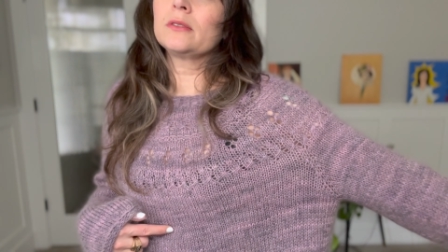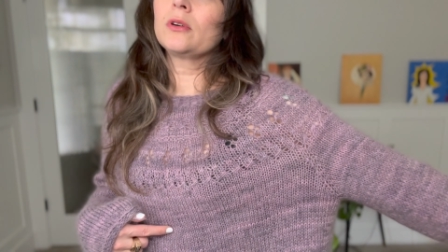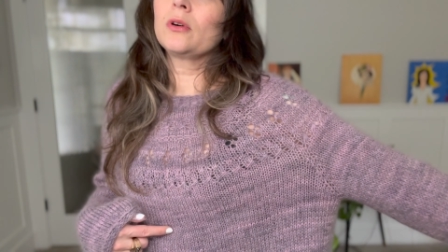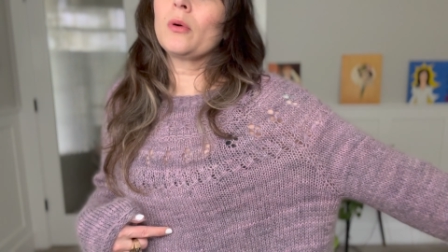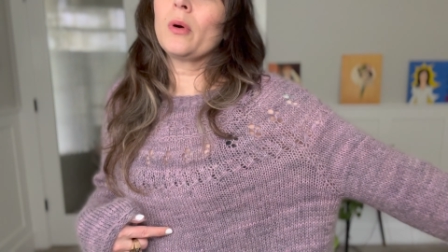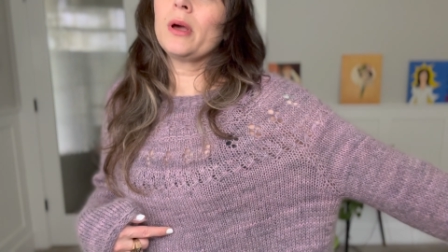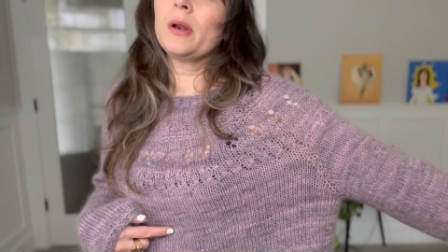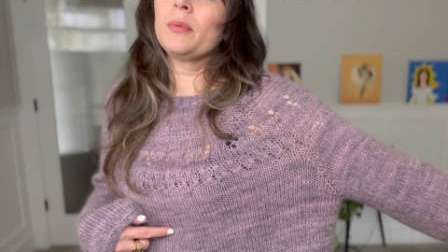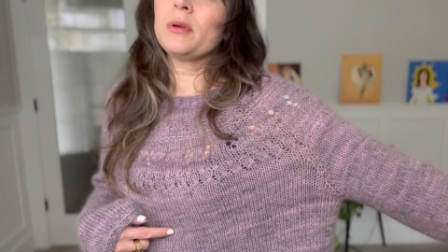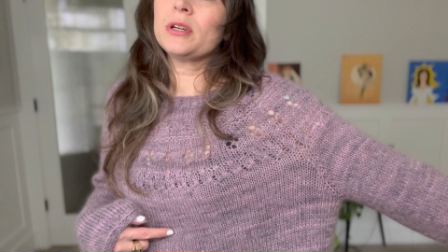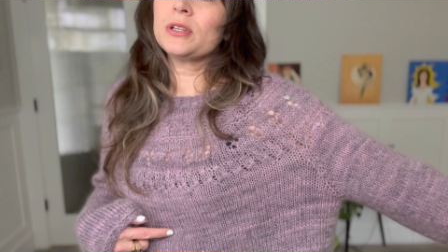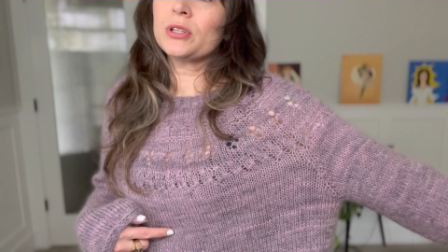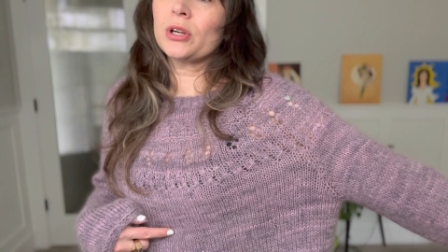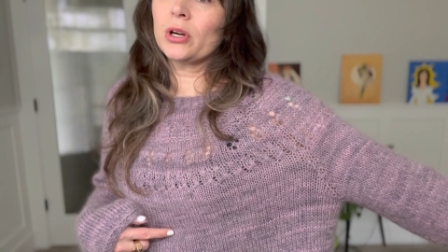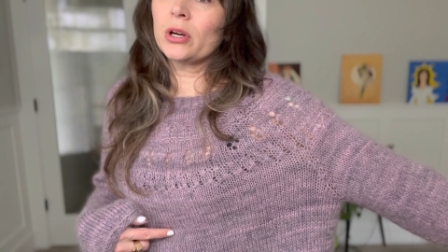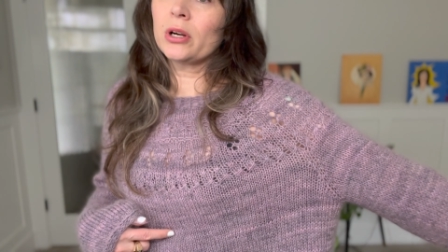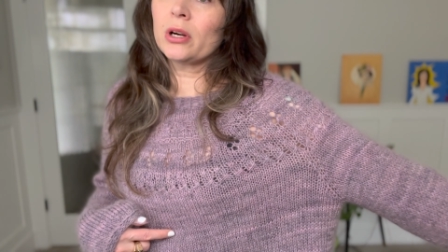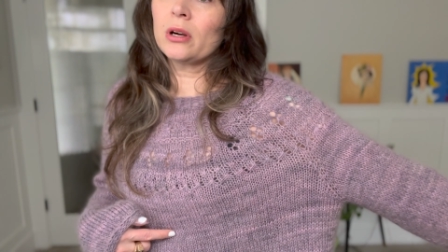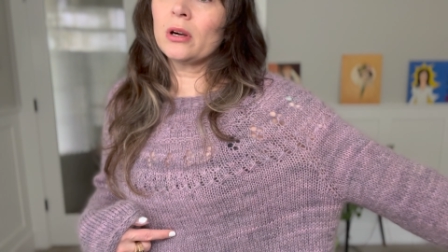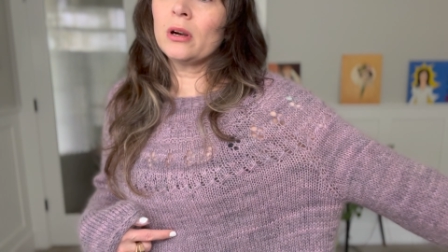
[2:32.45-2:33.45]
quite a bit
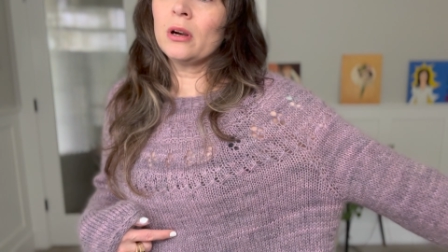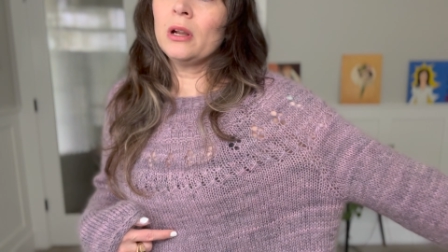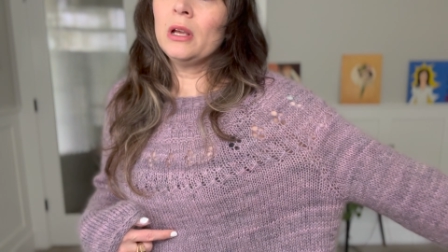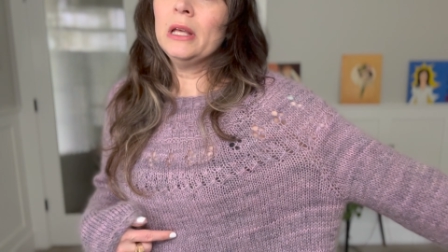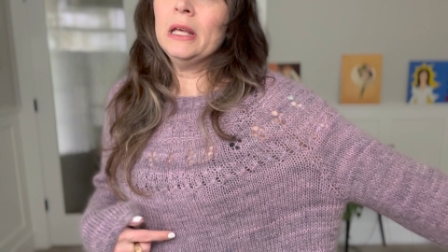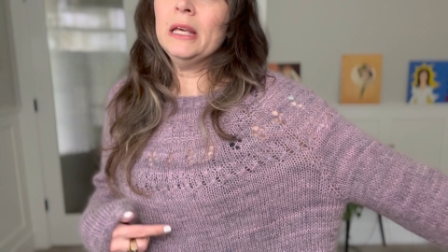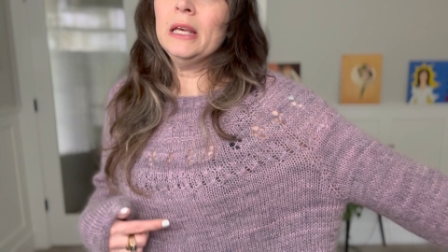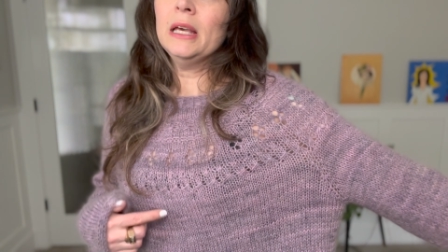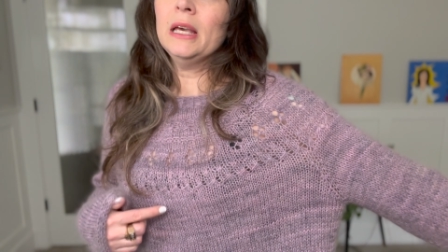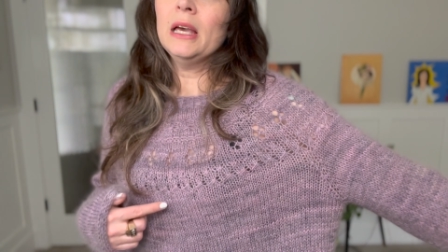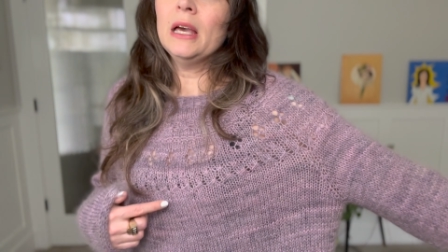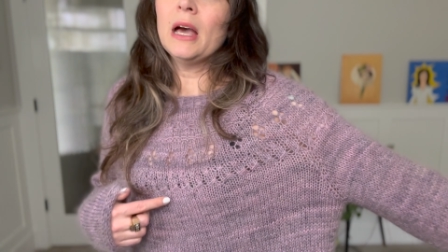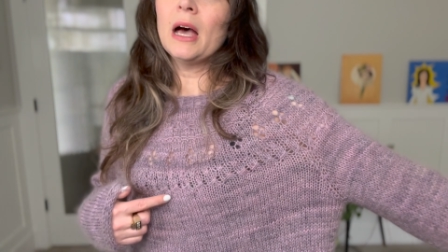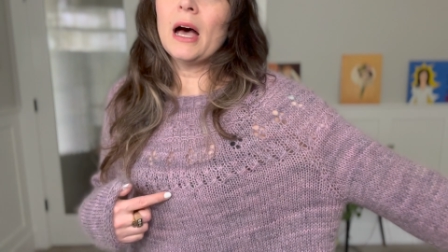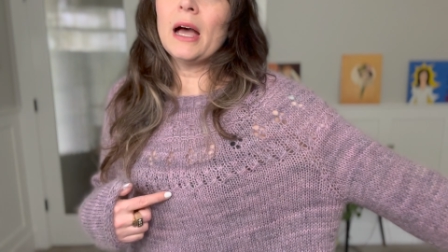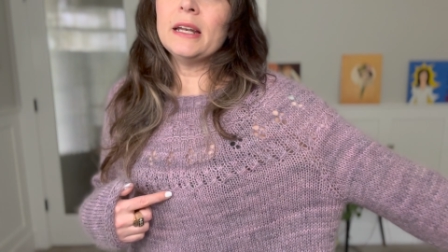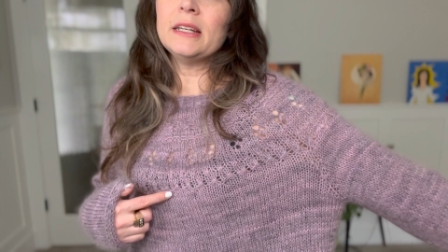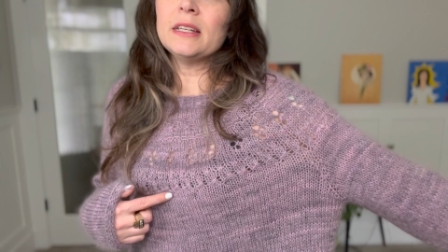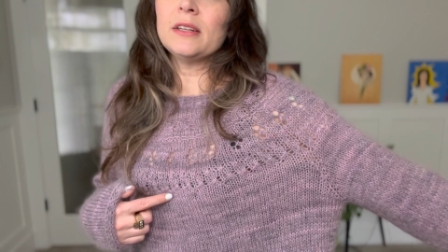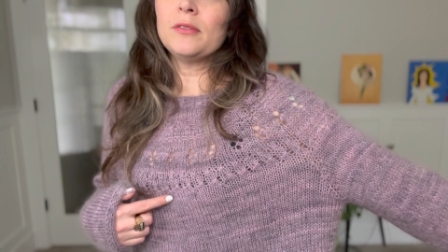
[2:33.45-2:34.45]
darker,
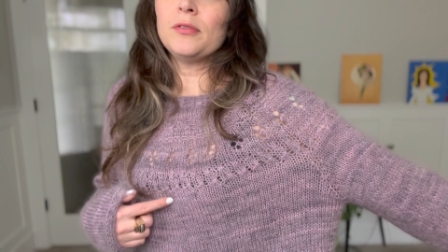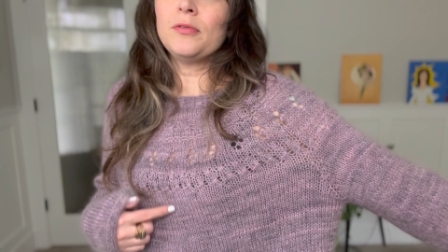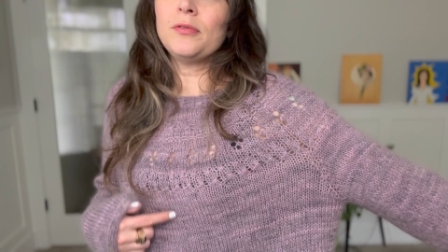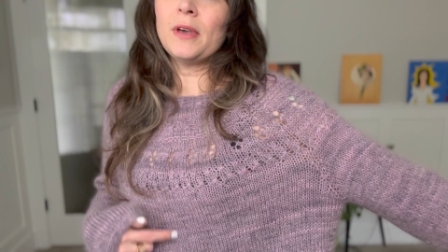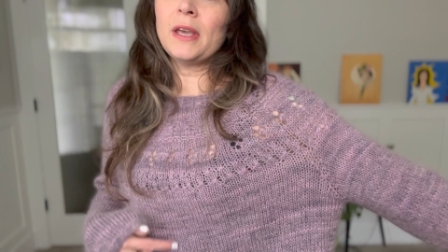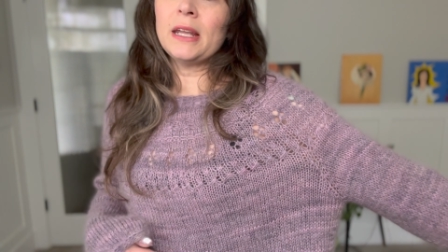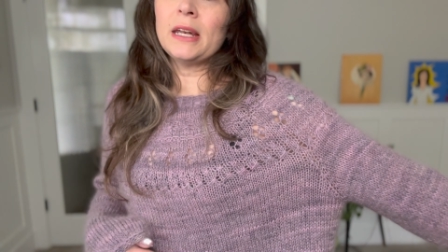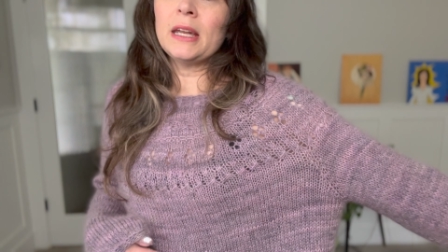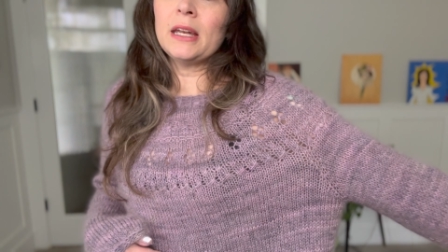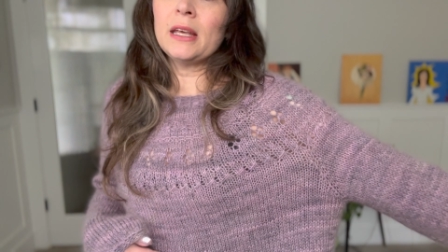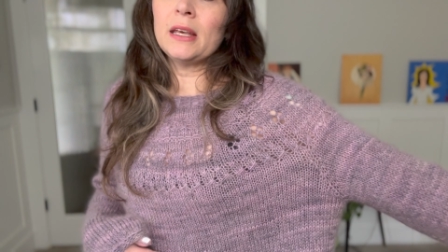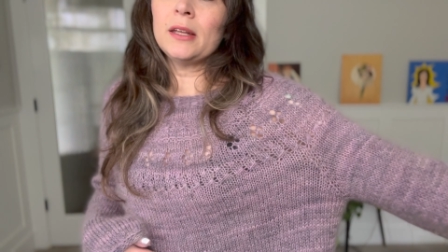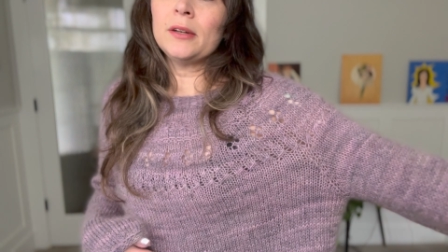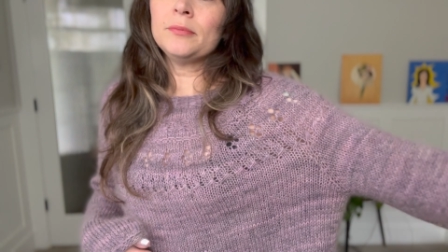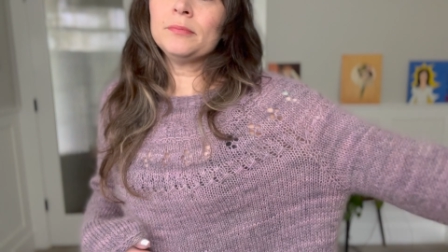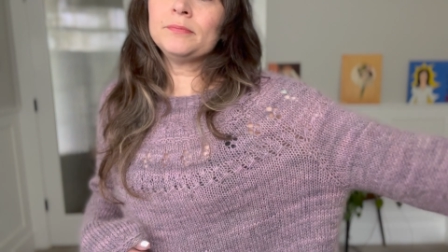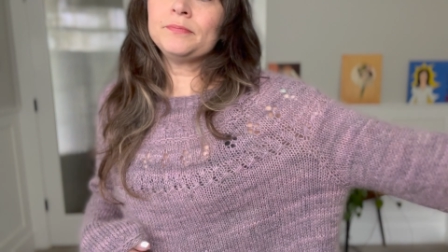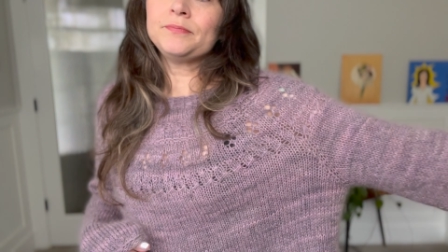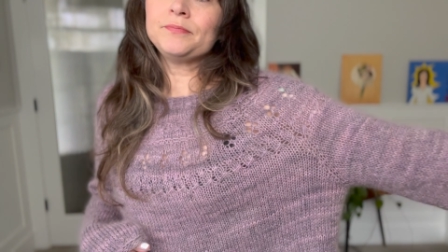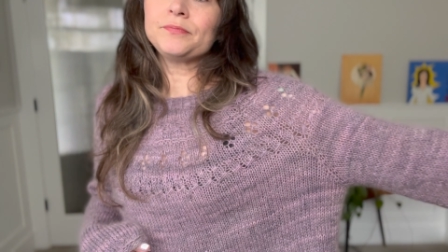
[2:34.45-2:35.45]
I did fade it in,